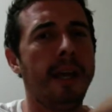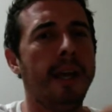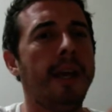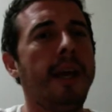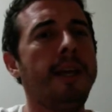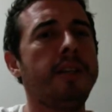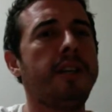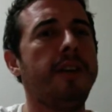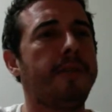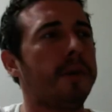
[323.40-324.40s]
He's
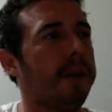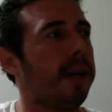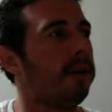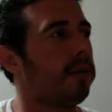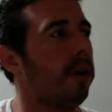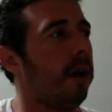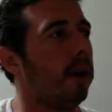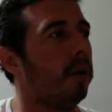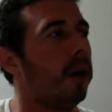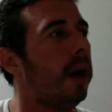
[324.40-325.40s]
Steve Corino
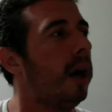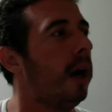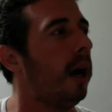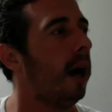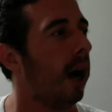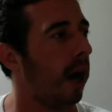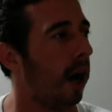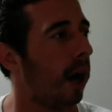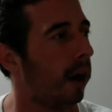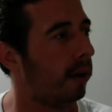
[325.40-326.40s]
too.
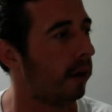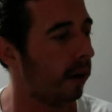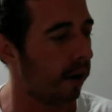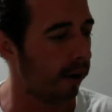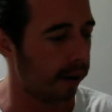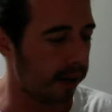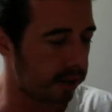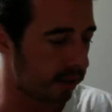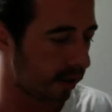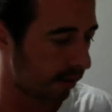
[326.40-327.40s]
Oh, all right.
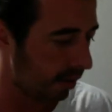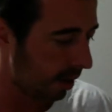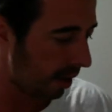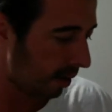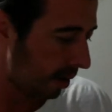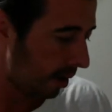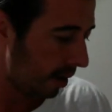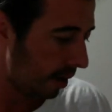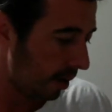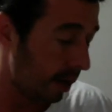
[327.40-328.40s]
So yeah,
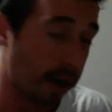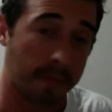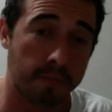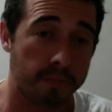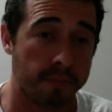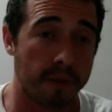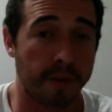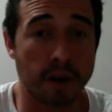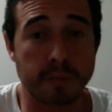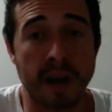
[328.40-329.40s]
the
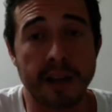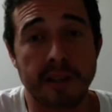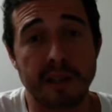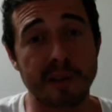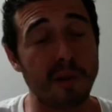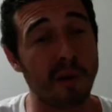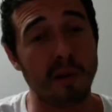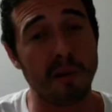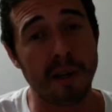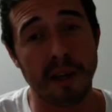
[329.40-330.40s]
first match, it's
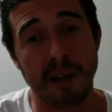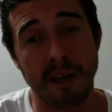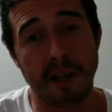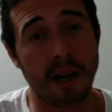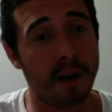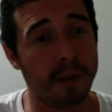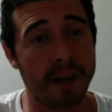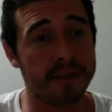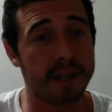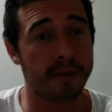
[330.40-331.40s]
cool. We
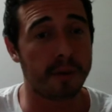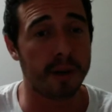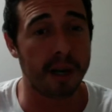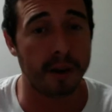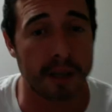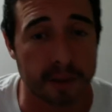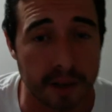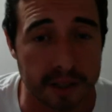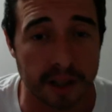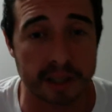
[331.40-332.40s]
have Steve Corino. He doesn't
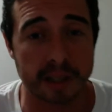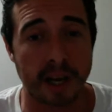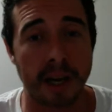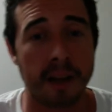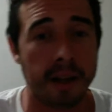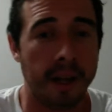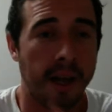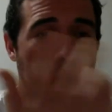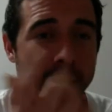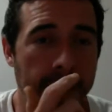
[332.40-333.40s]
wrestle that style,
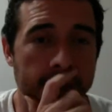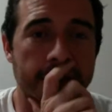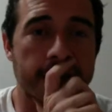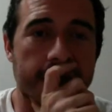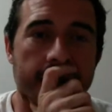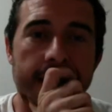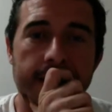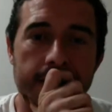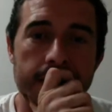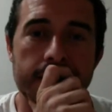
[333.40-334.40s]
and we have this guy.
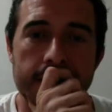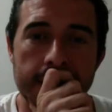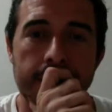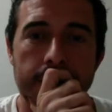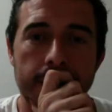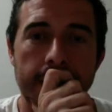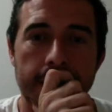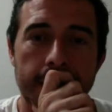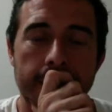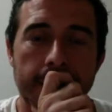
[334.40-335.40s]
He's Steve
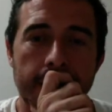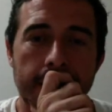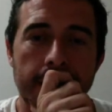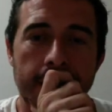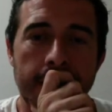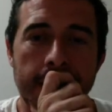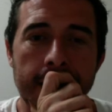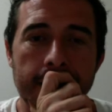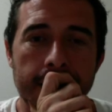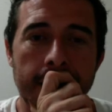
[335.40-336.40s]
Corino. All
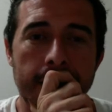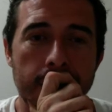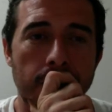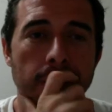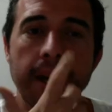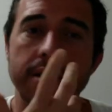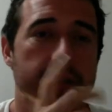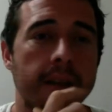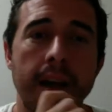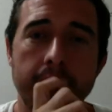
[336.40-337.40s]
right. Yeah, cool. He has a
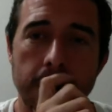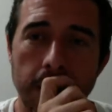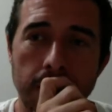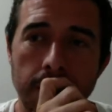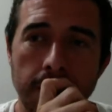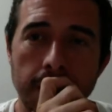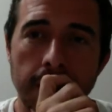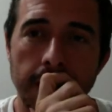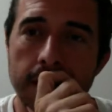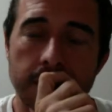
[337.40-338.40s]
slideshow.
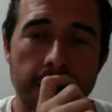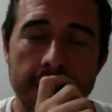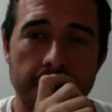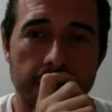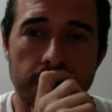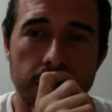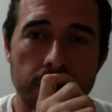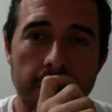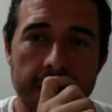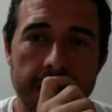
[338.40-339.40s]
He doesn't wrestle the
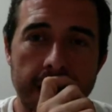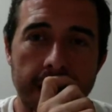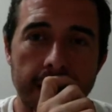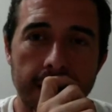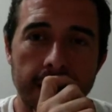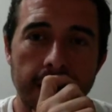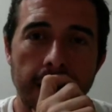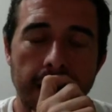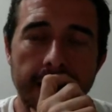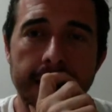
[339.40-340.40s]
cruiserweight style.
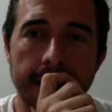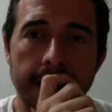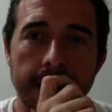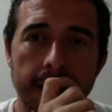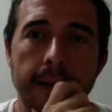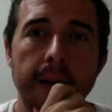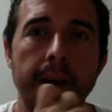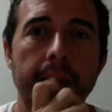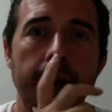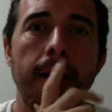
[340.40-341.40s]
I get it.
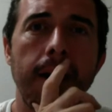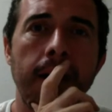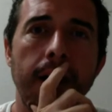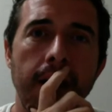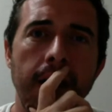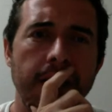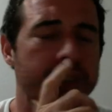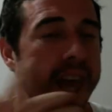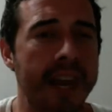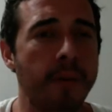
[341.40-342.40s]
Does
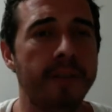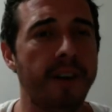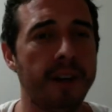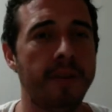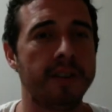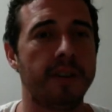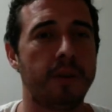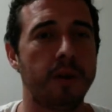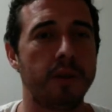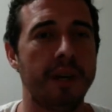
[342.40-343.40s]
anyone fucking wrestle the
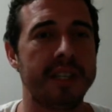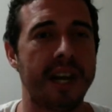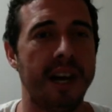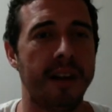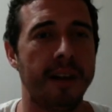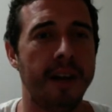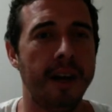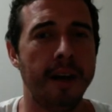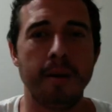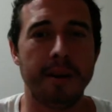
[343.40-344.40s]
cruiserweight style?
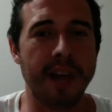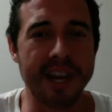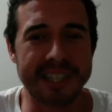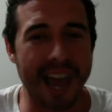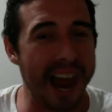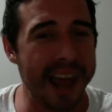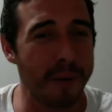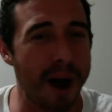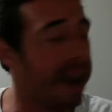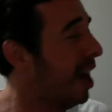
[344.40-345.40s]
Does
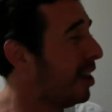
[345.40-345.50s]
anyone,